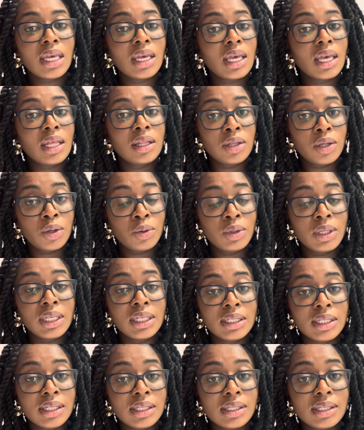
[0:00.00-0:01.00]
in
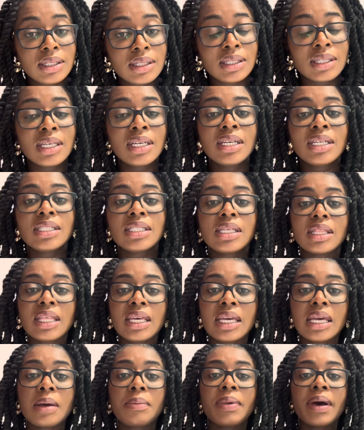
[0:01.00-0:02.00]
loneliness to
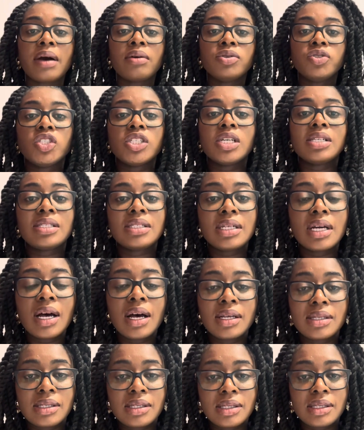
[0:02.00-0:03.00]
think about just
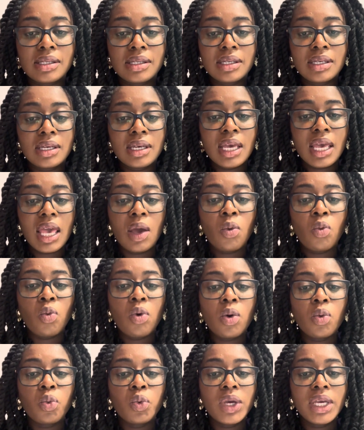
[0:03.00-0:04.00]
us and
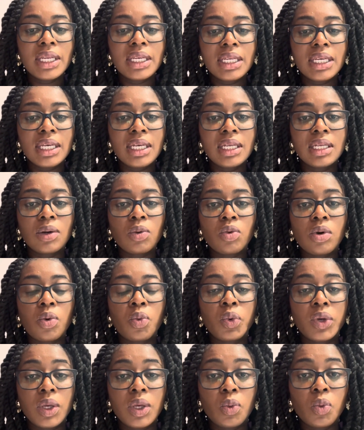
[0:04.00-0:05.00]
what we need and what
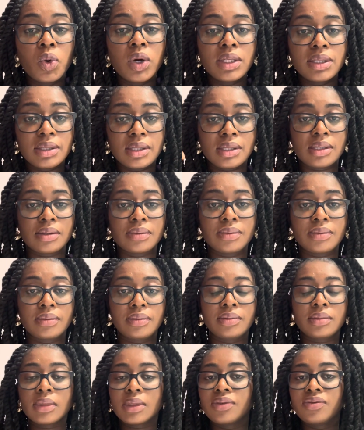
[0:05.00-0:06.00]
we want.
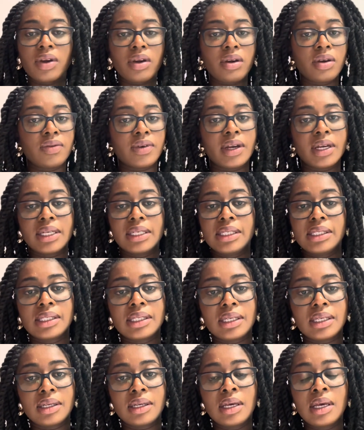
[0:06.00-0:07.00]
Very, very
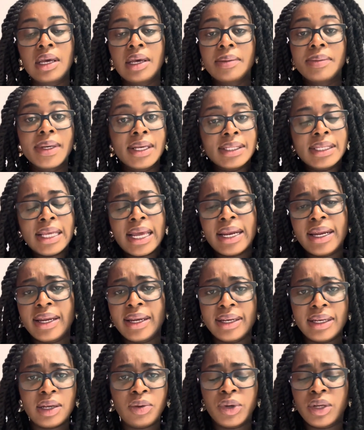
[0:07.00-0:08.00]
easy. Because at the
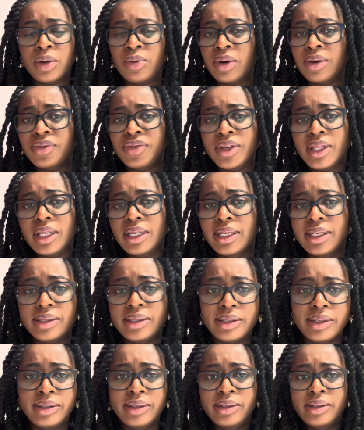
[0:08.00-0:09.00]
end they would want the one feeling it.
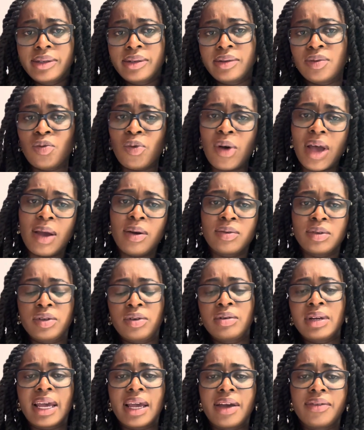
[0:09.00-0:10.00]
So, you know, why
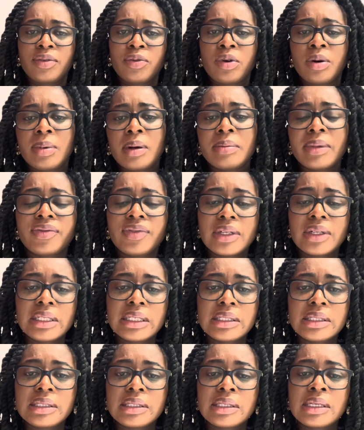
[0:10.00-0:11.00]
don't I have to worry about my
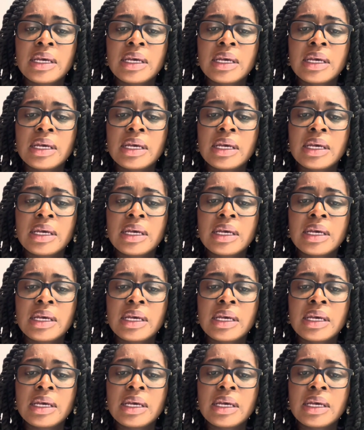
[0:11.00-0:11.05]
feelings?